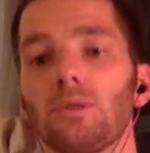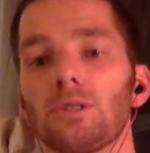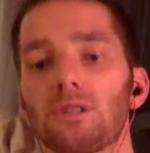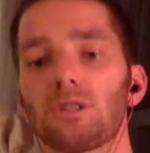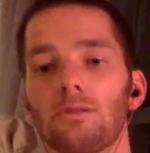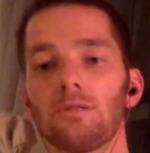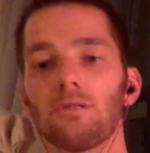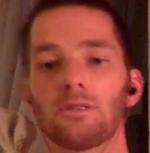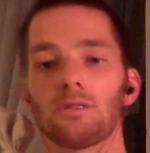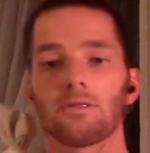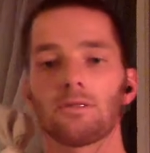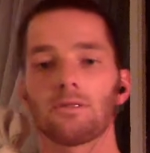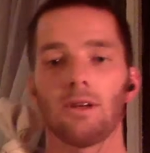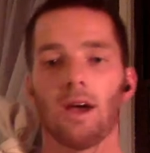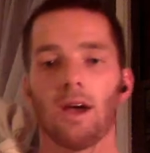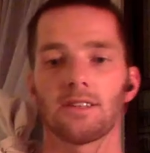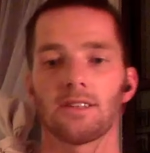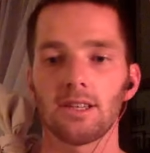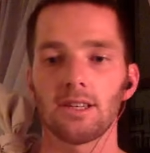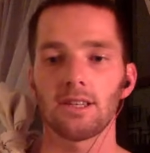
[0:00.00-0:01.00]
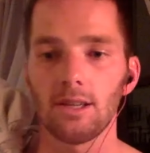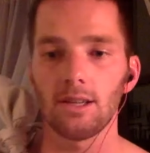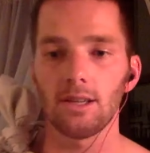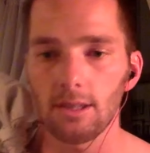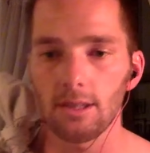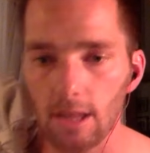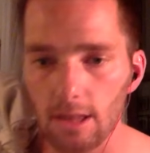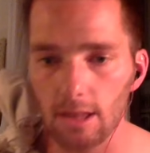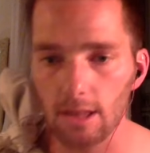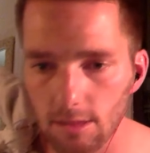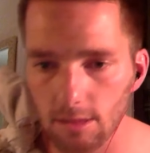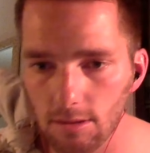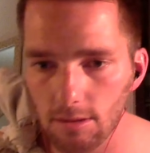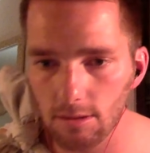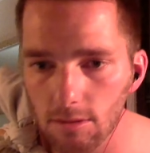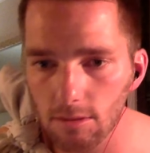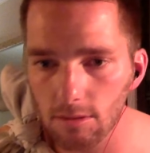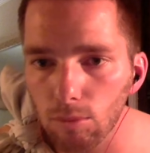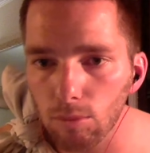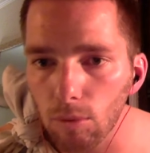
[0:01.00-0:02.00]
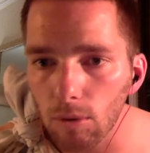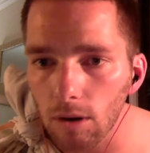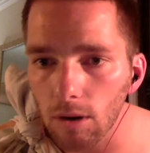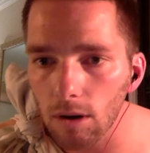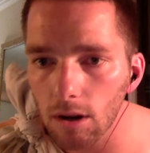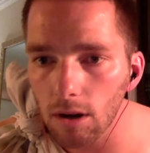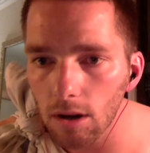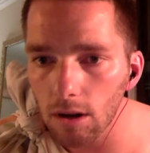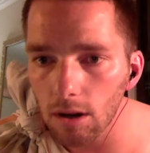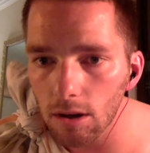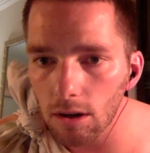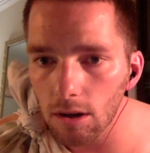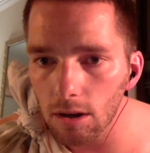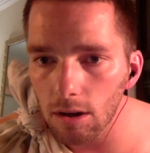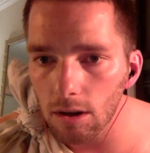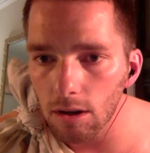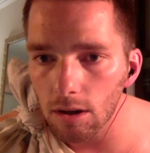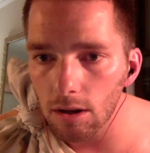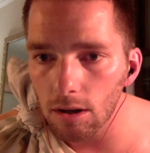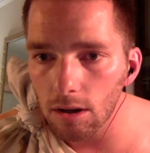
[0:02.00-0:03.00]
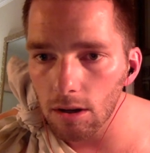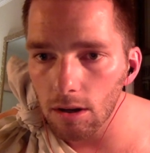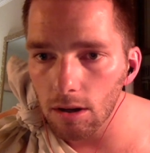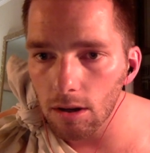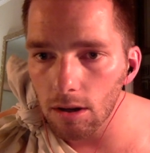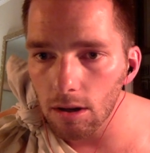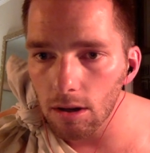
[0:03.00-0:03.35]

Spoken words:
So I see like one